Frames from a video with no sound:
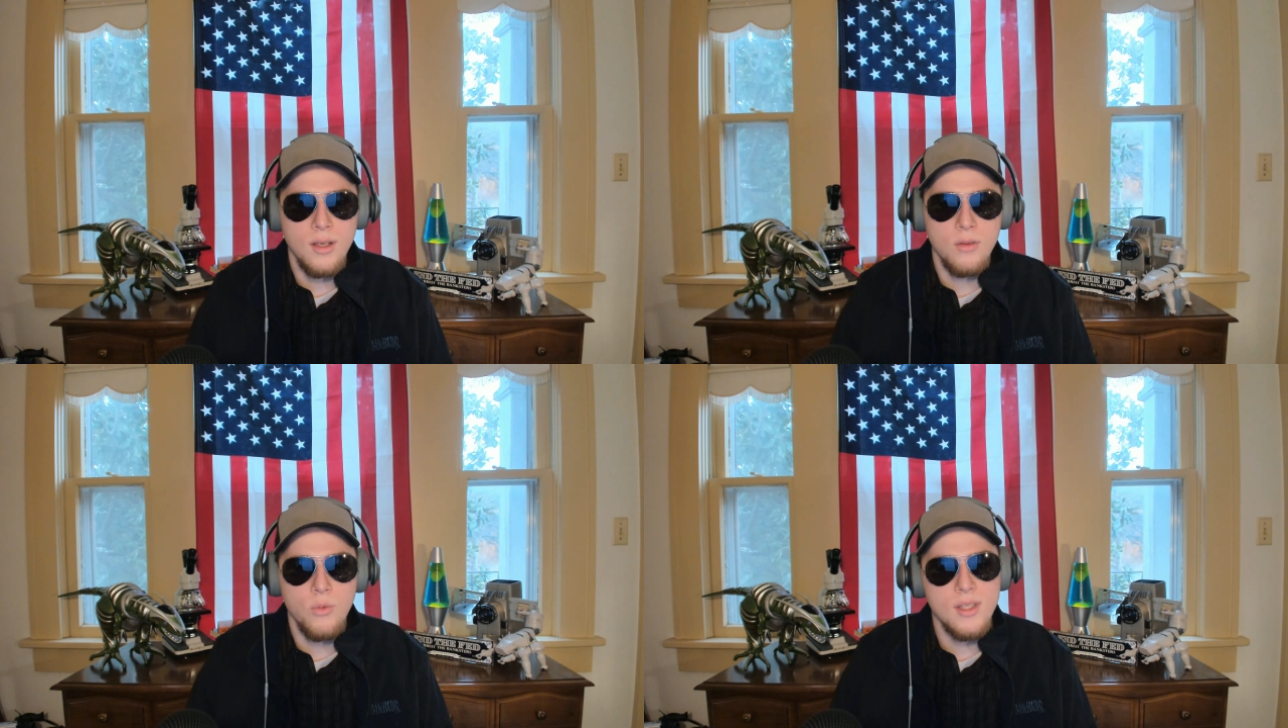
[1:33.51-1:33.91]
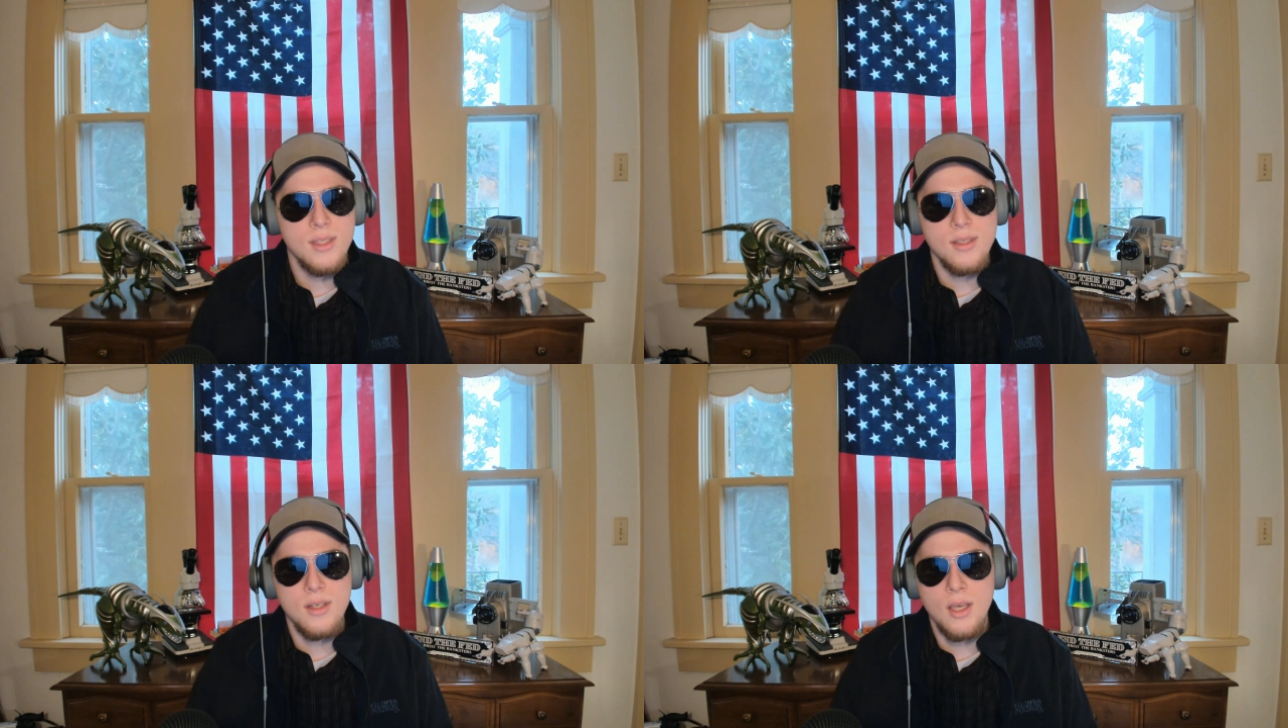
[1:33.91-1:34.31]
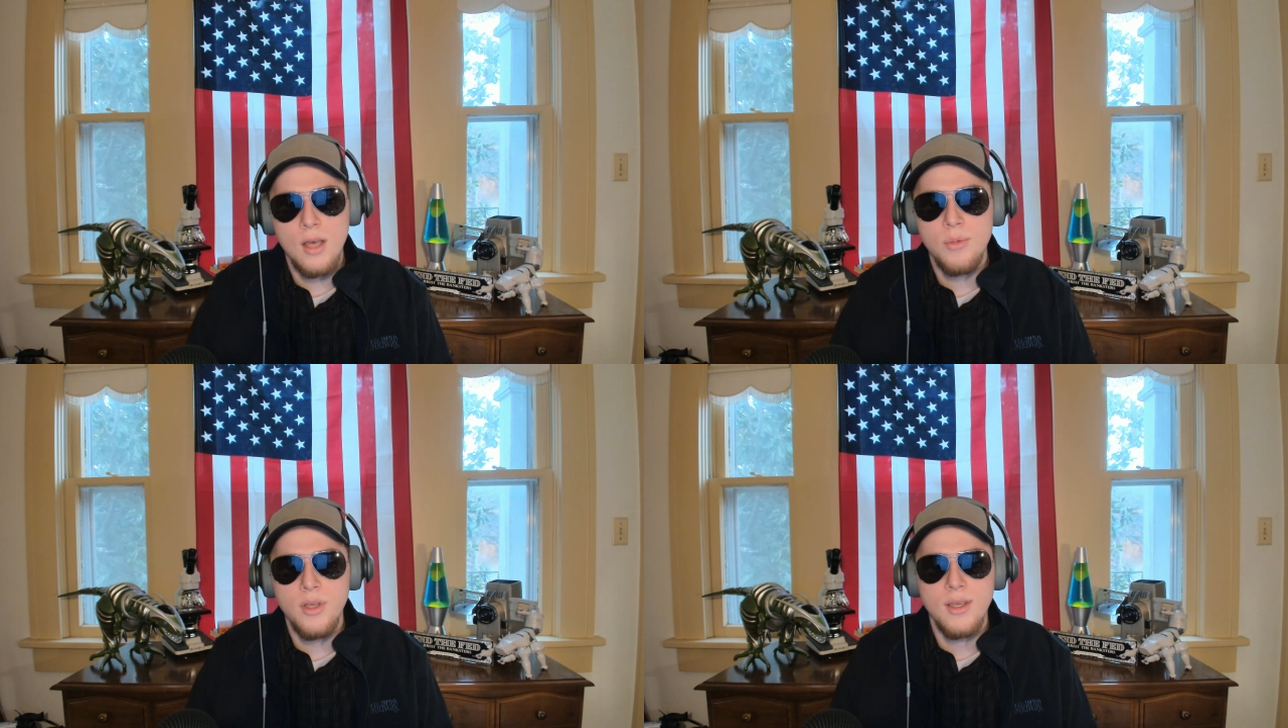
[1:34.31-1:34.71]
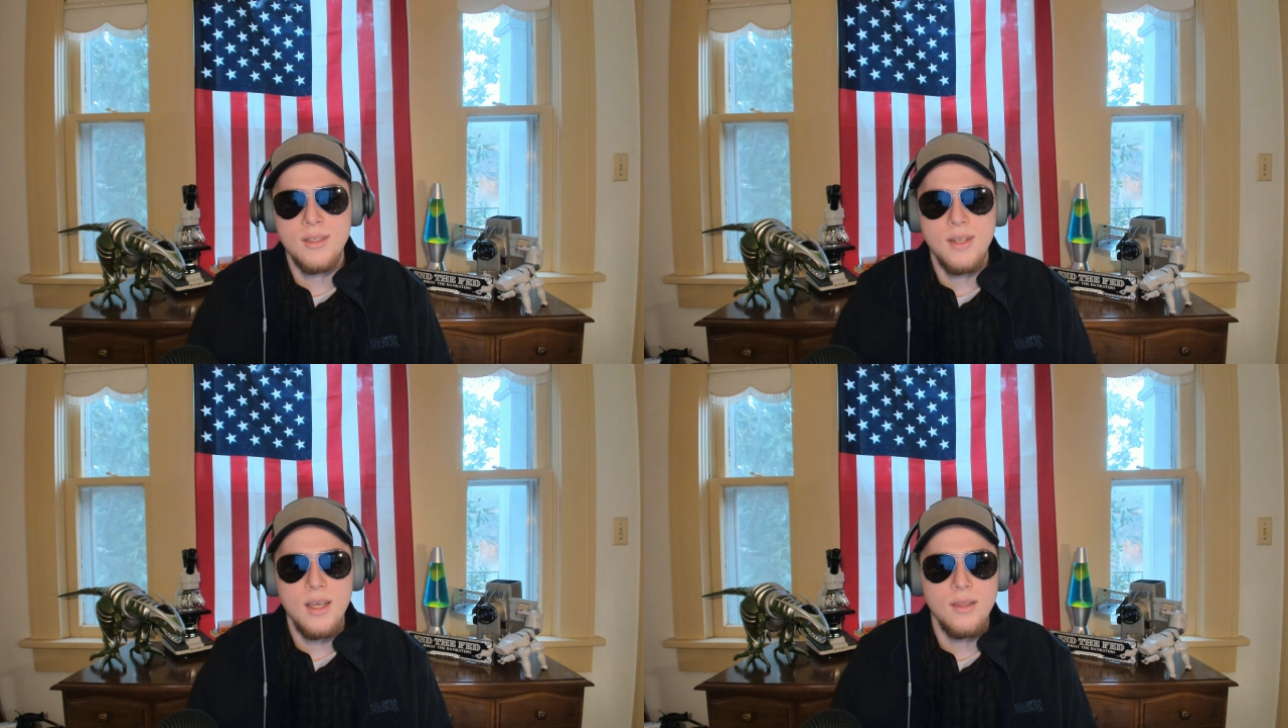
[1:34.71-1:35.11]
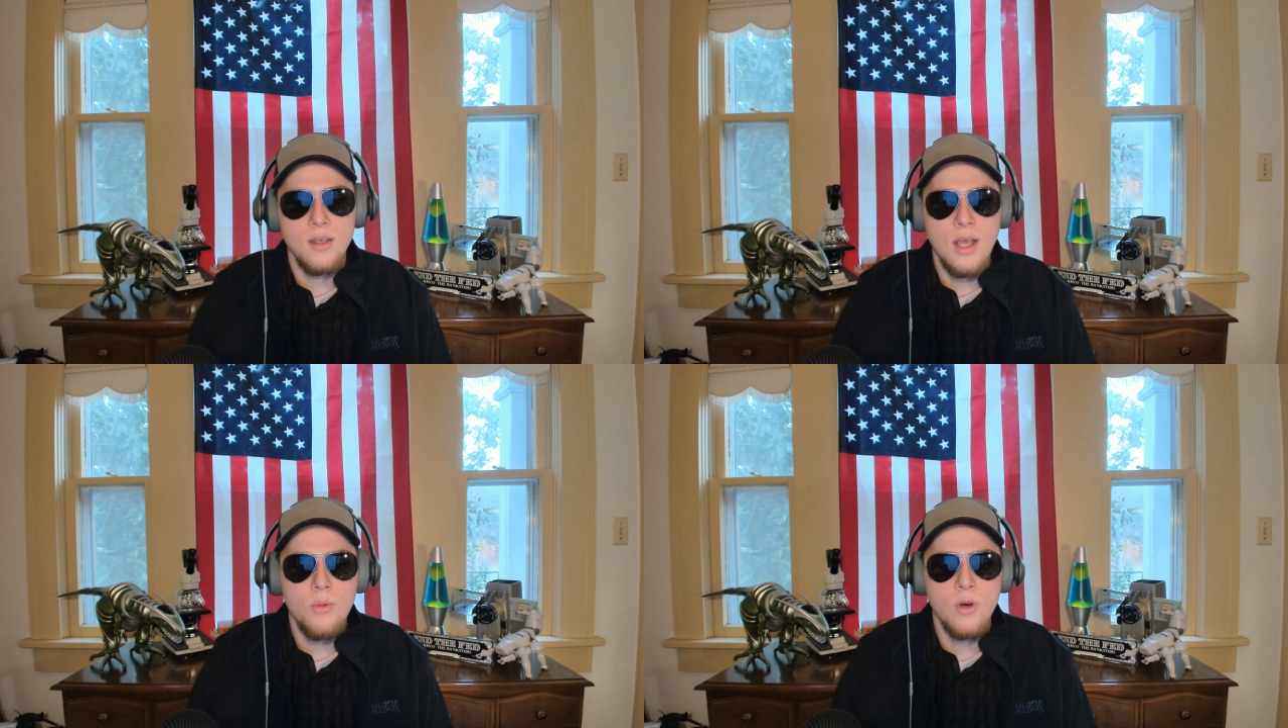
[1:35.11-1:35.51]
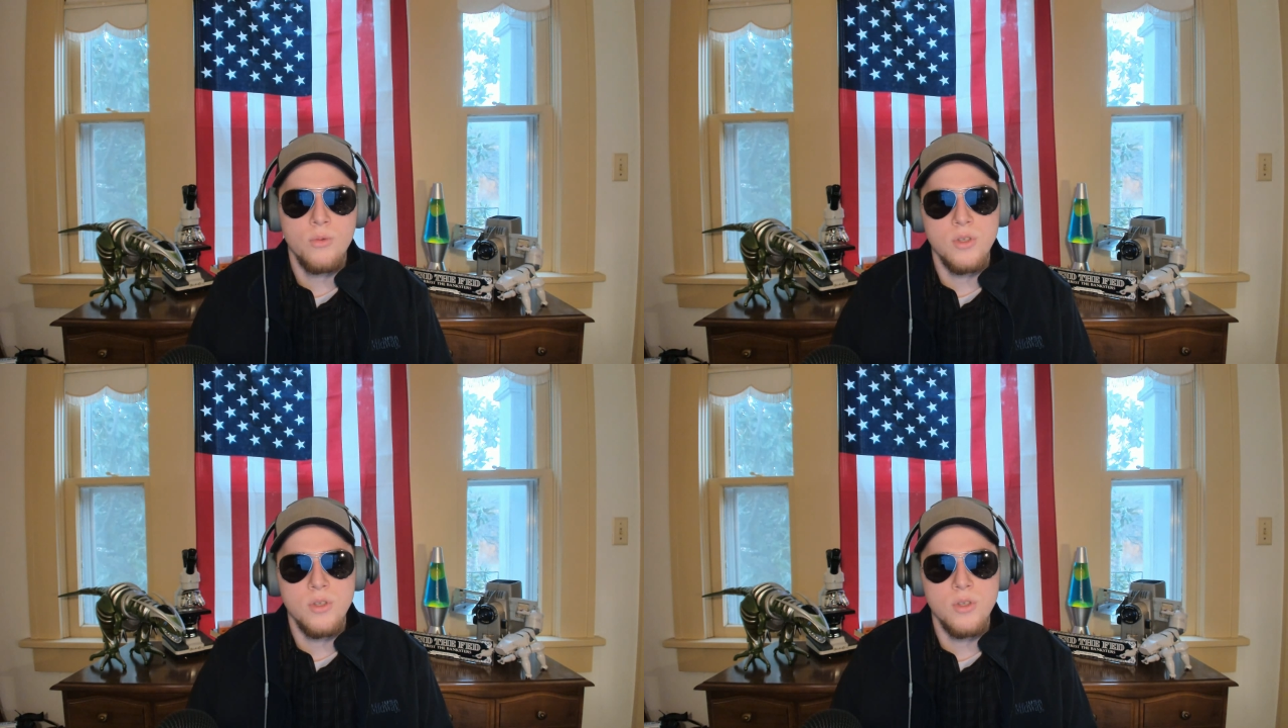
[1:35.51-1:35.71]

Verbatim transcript: and once this decoupling is done, the network